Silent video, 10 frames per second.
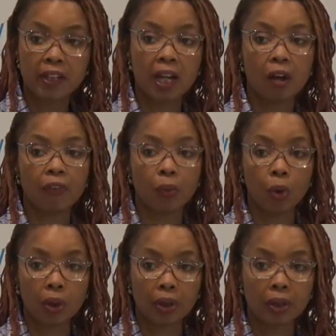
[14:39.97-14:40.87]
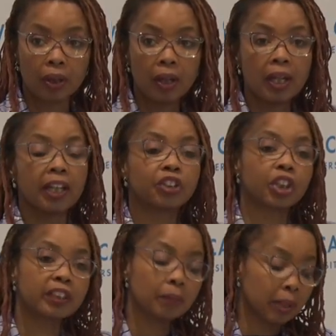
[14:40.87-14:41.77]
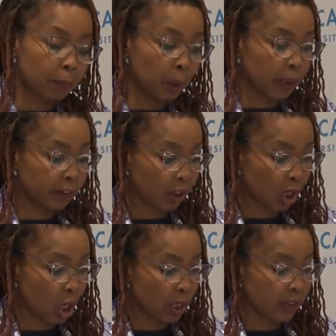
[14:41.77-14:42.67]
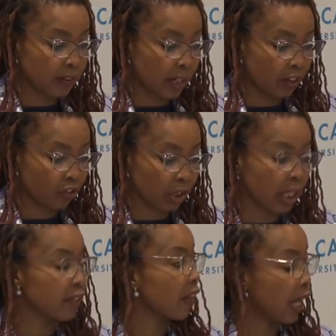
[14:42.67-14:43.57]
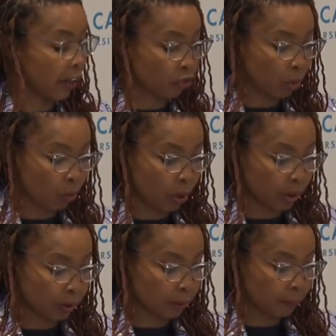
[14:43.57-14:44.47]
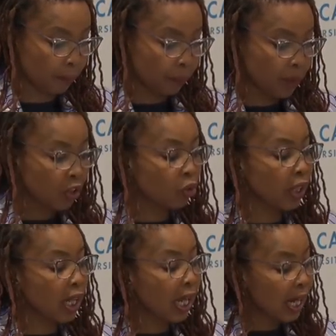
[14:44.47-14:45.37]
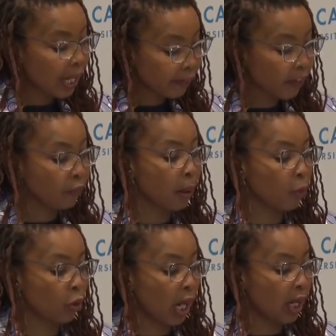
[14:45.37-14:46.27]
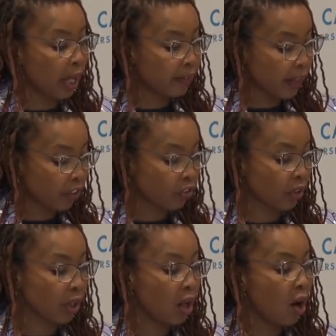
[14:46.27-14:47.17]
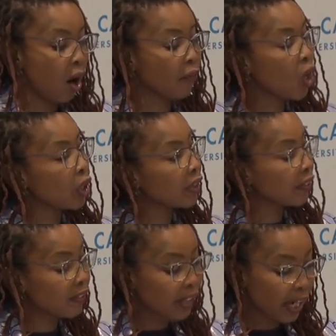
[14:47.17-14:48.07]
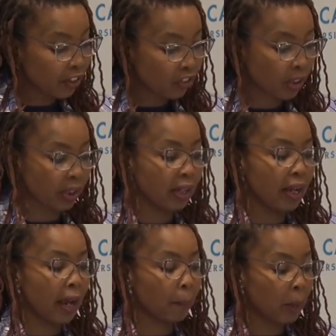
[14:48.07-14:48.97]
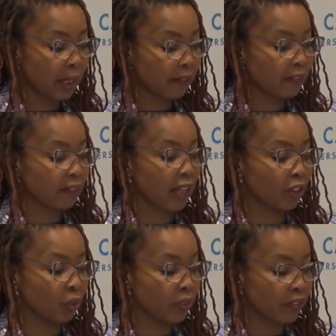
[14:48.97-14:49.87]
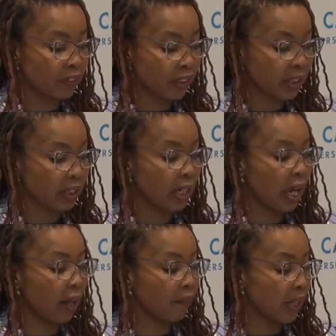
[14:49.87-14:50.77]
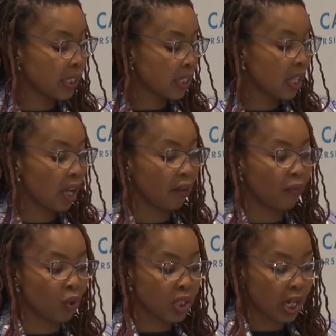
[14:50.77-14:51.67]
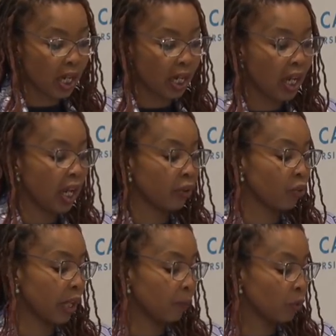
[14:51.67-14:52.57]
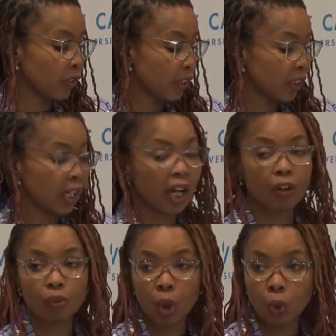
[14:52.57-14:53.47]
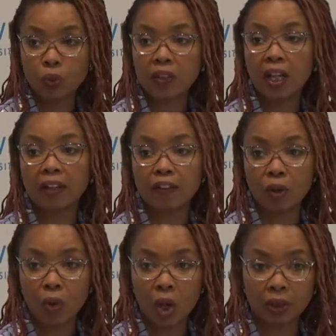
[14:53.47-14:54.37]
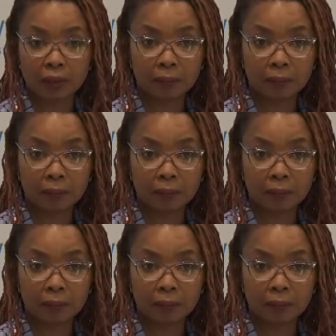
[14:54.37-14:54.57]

and how they work, legitimate political contestation, intellectual work, to the collective memorialization of contestation at places like UCT and VETS and Forte and UWC and Rhodes and so on.